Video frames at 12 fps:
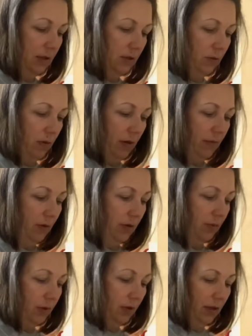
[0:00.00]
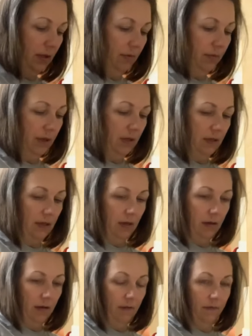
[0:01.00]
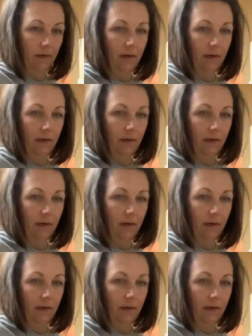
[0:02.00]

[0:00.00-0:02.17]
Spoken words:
So I'm going to put a little bit of